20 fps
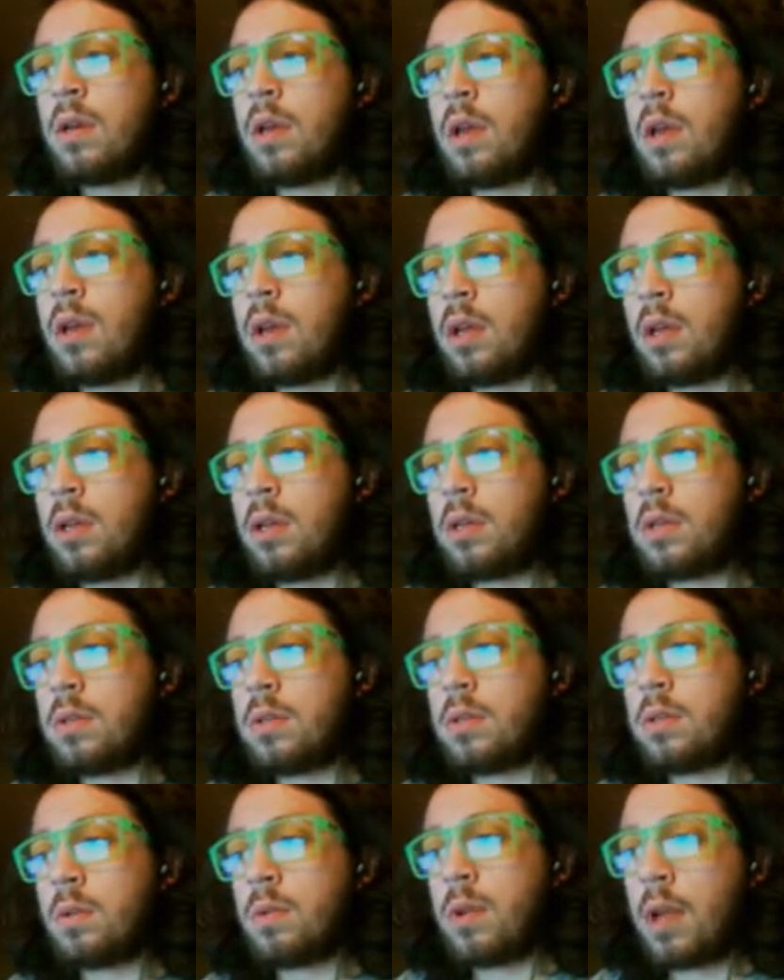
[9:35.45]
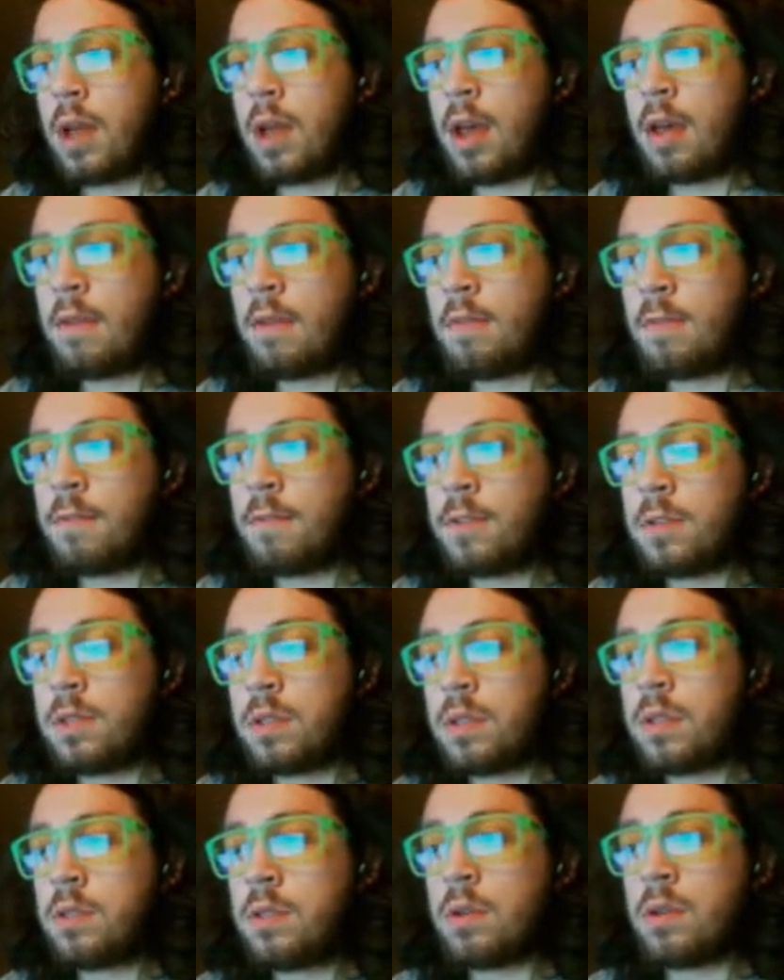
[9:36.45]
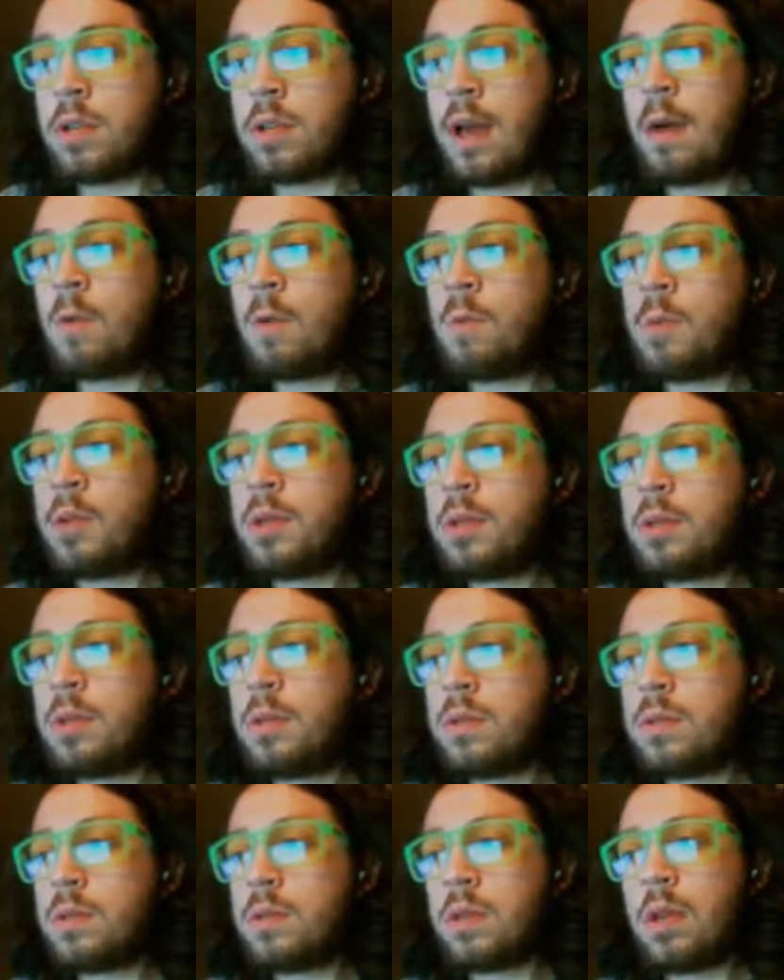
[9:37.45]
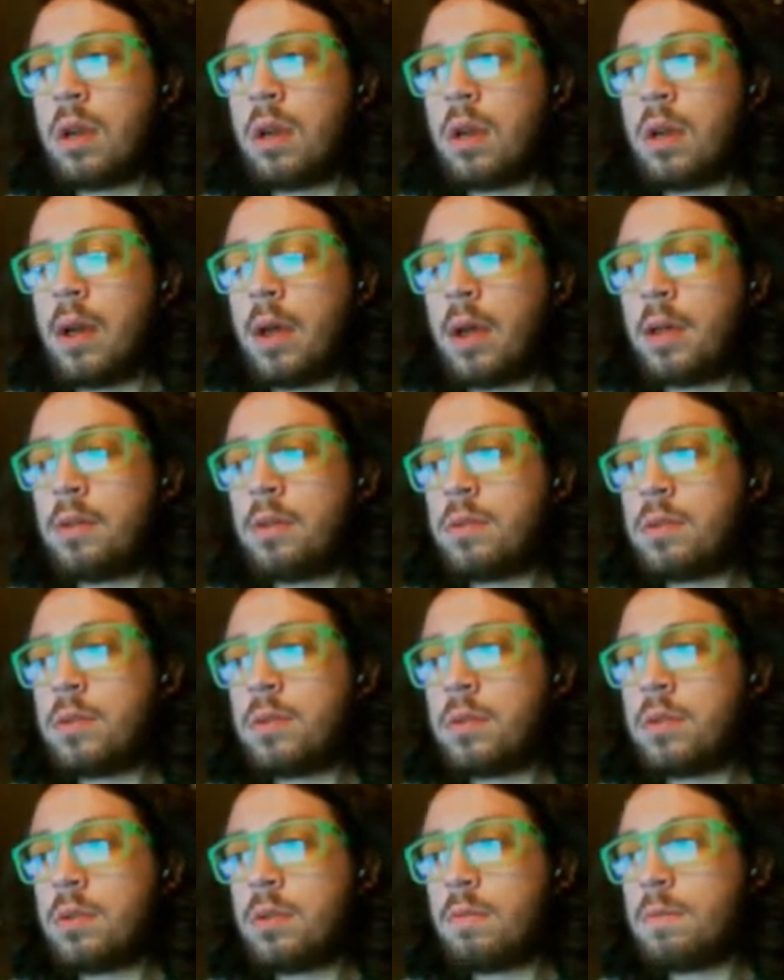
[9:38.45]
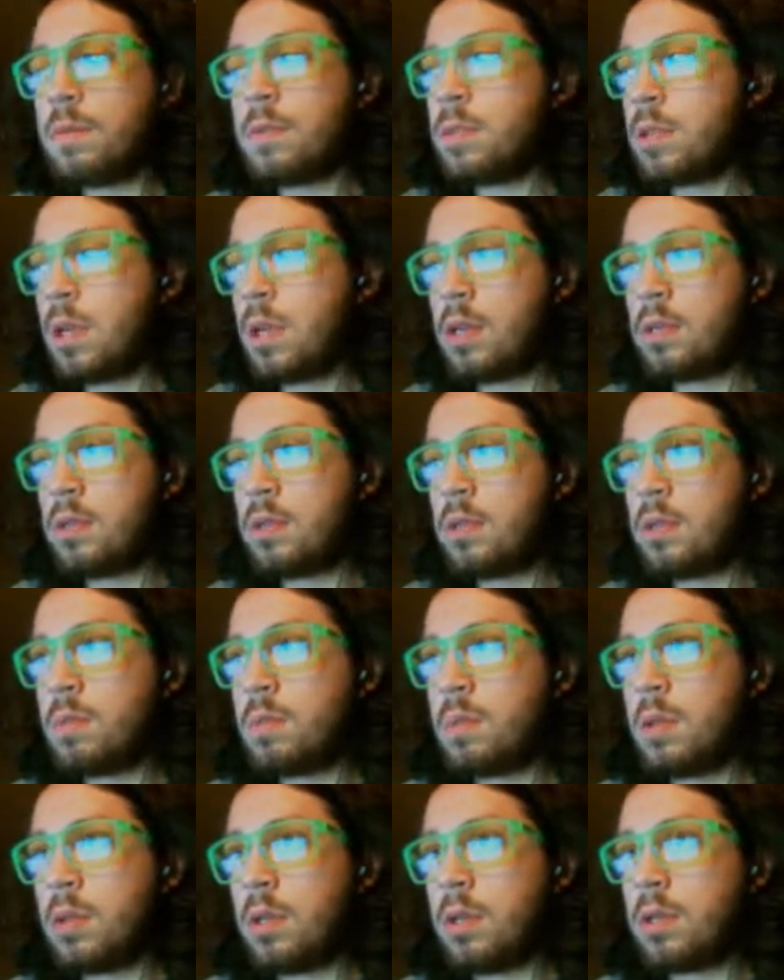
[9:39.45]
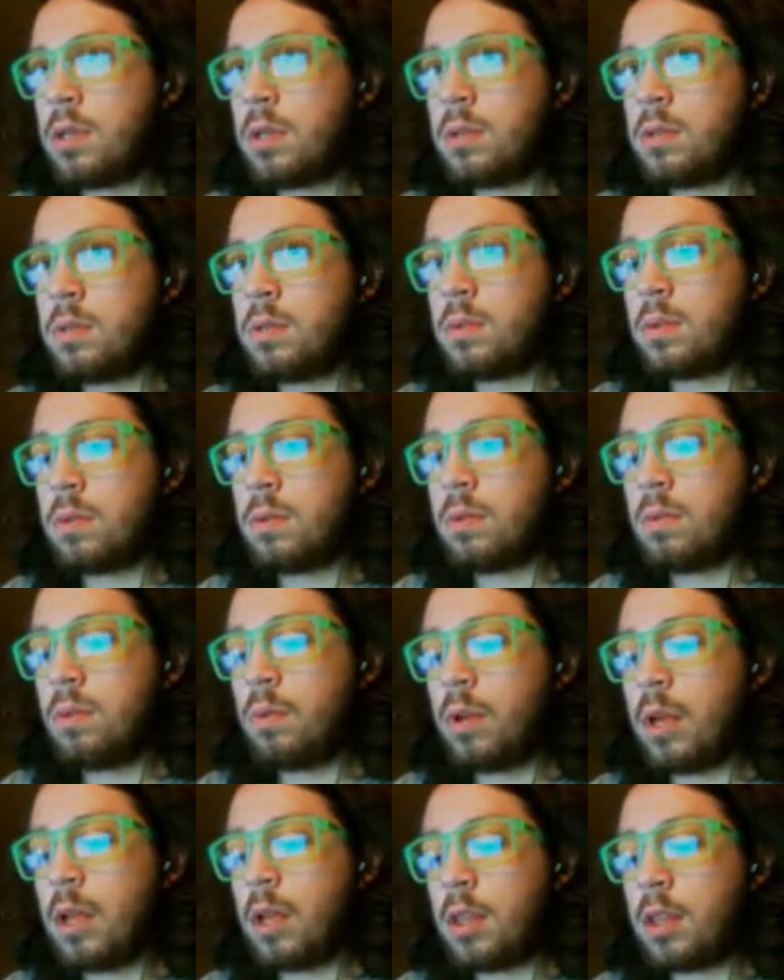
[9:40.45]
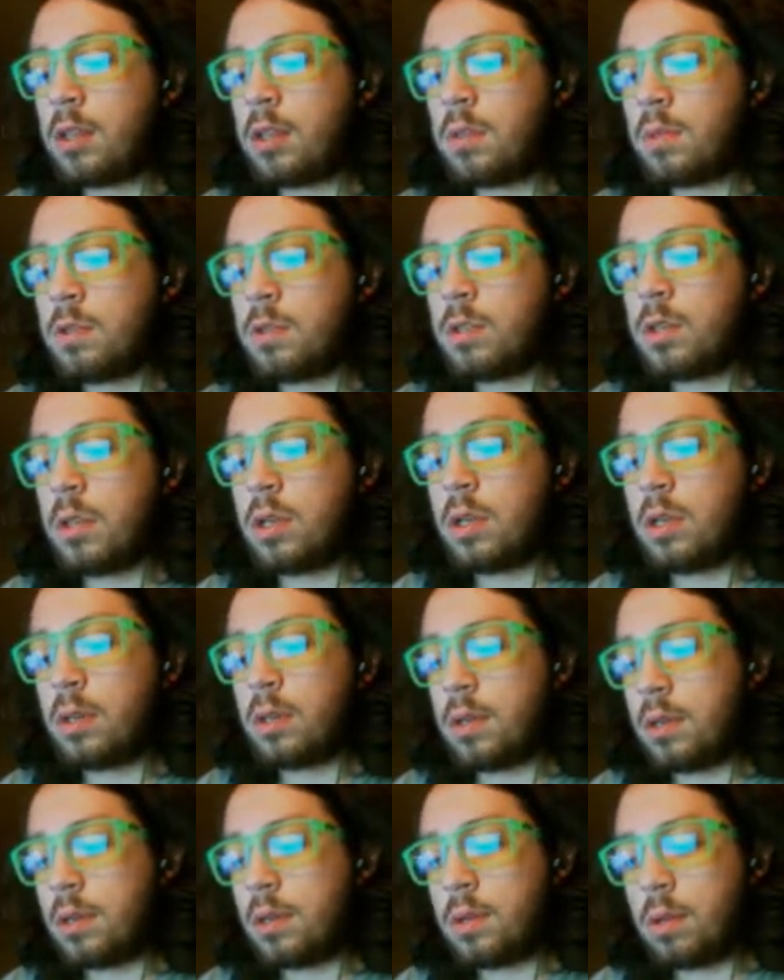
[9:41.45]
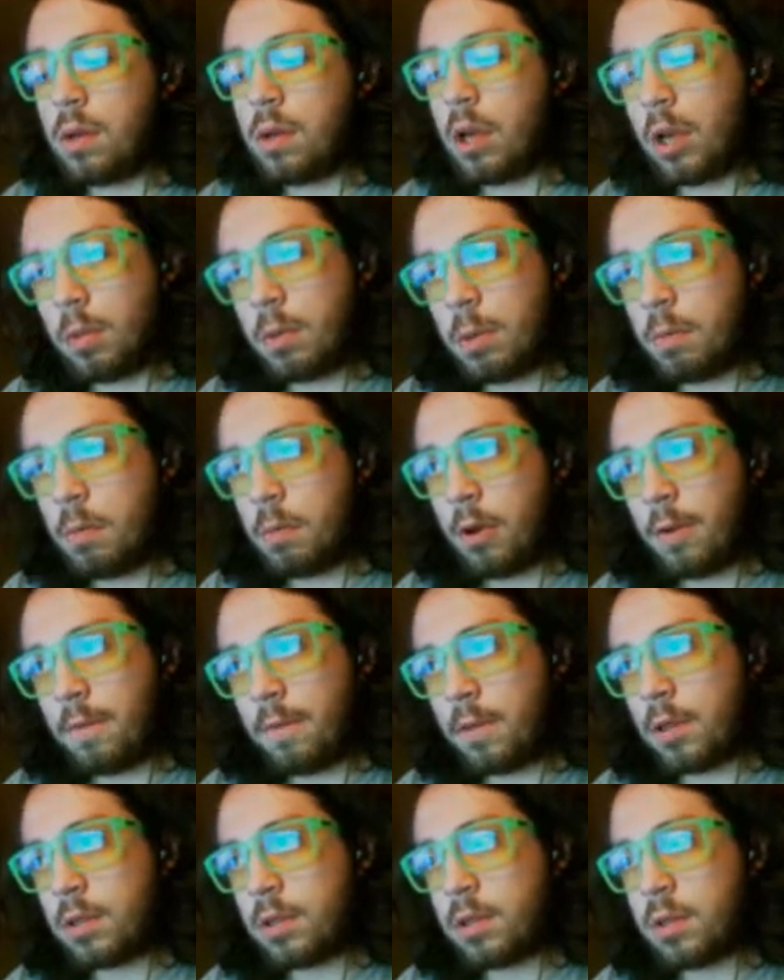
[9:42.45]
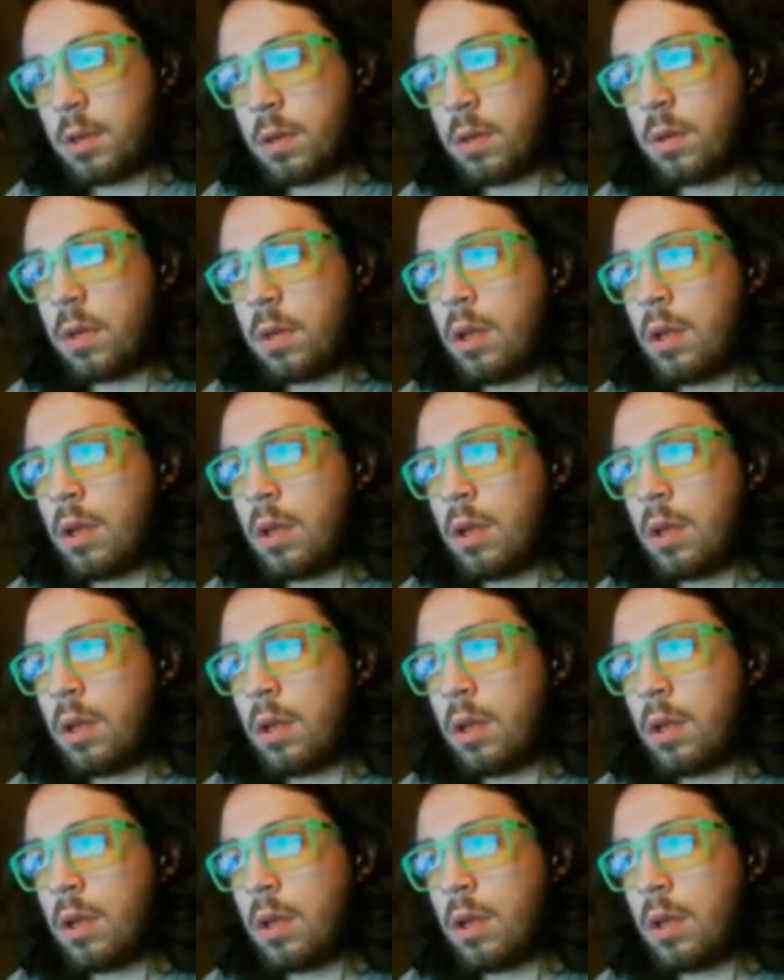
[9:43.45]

And so what I have is these are dowel pins. Uh, I use two different sizes because when I get things machined, they're not going to be perfect. So